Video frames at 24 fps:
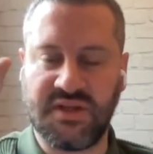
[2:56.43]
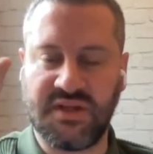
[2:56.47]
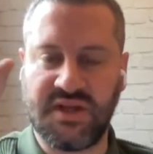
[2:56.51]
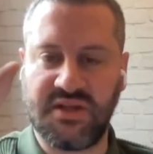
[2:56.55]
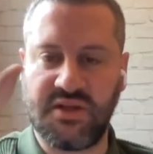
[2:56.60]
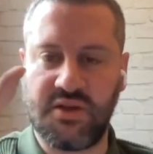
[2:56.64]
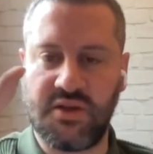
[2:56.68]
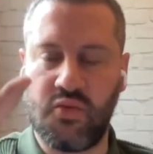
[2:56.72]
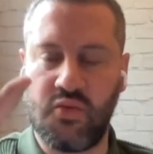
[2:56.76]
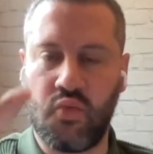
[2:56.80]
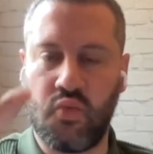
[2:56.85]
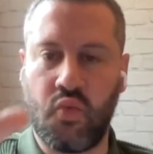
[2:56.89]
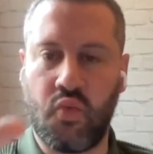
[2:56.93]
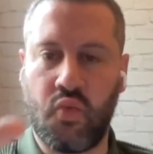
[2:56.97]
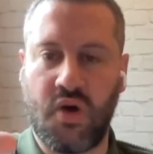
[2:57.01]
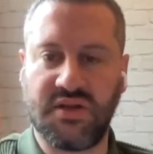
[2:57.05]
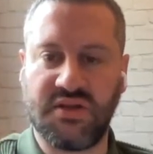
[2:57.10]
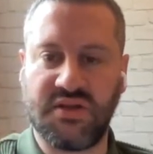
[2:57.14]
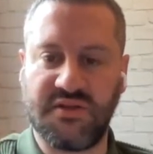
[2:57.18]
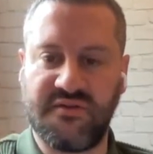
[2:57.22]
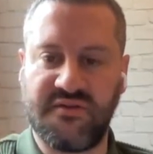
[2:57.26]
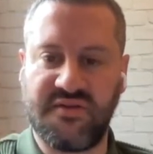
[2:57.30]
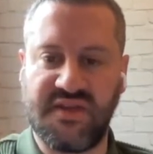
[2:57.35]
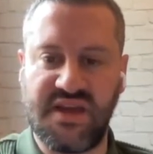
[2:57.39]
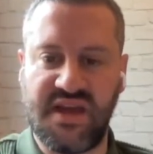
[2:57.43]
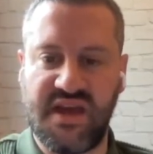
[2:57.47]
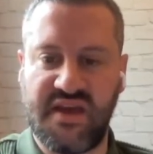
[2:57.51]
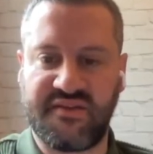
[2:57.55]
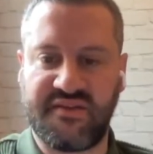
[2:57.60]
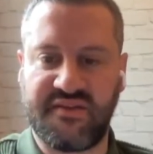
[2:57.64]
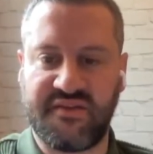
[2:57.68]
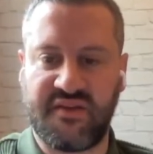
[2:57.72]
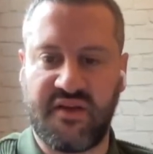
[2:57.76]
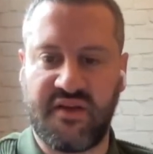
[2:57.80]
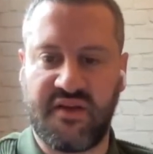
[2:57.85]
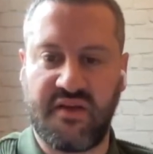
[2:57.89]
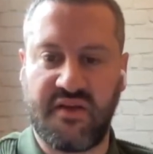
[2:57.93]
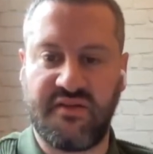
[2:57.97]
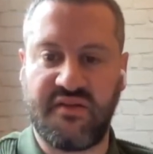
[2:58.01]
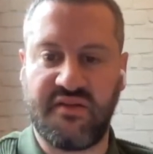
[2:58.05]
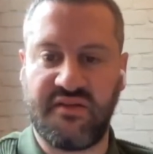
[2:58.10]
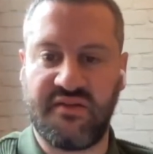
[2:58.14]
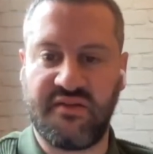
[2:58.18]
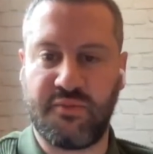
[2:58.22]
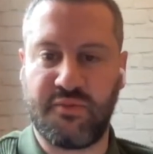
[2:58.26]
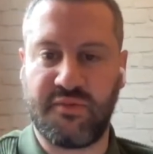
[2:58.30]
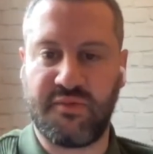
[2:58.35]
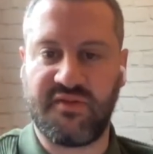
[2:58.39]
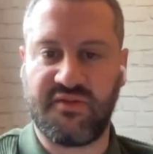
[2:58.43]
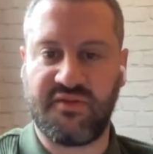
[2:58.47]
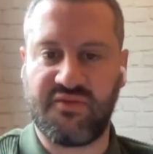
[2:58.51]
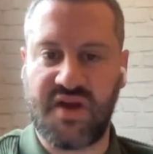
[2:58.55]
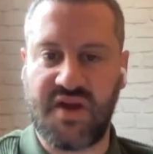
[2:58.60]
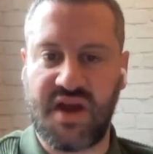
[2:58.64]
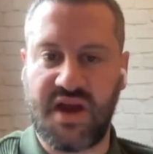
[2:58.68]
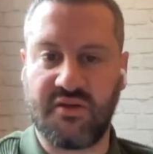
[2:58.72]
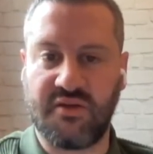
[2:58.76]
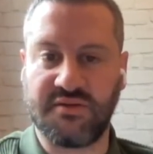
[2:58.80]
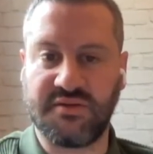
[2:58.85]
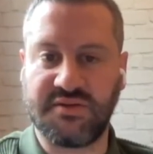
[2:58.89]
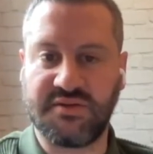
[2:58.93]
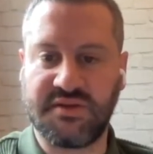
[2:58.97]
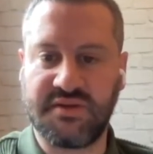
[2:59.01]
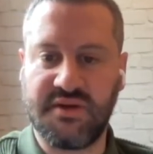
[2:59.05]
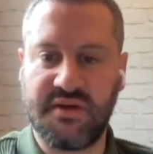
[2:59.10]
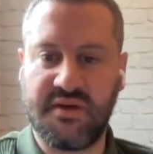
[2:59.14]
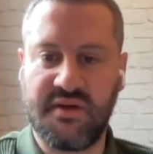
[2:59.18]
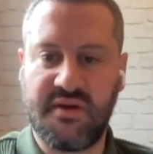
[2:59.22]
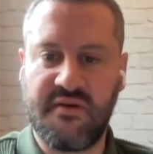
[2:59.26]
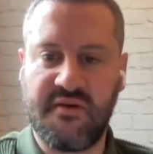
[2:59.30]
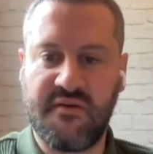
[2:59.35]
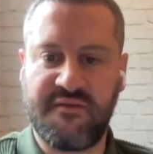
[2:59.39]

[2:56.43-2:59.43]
And I know one of the exercises was around